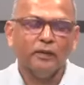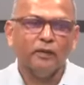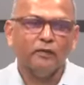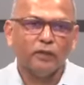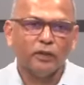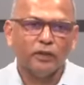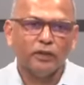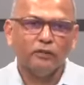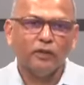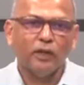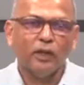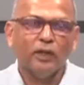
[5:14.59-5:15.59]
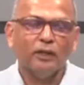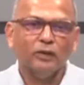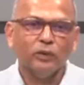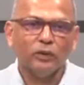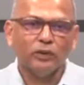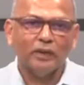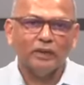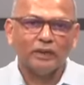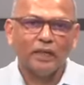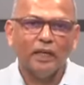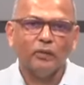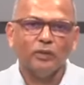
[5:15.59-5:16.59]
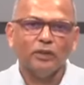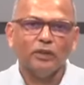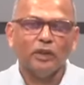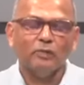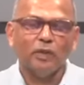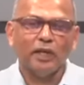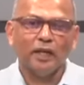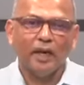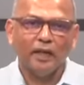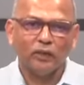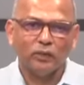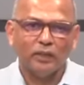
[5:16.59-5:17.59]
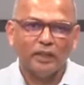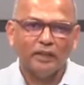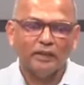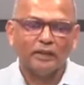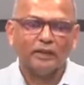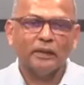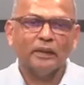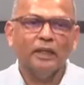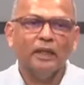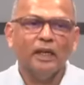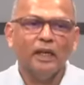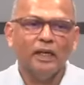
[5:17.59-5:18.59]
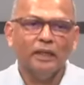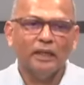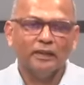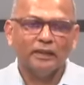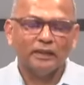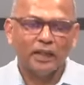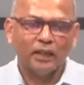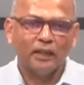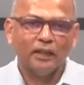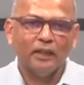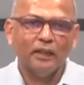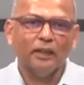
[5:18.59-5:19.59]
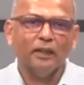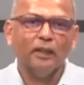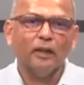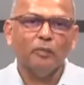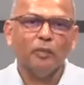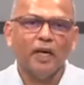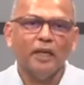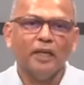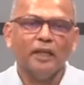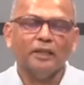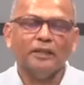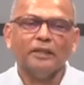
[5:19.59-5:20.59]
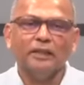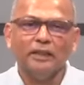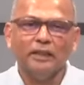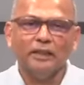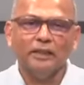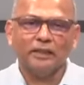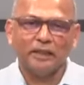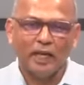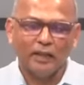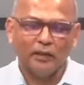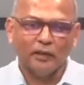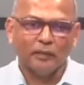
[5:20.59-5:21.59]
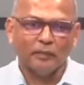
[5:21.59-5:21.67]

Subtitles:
First of all, a total scan was done by X-rays, and then secondly, by a CT scanner.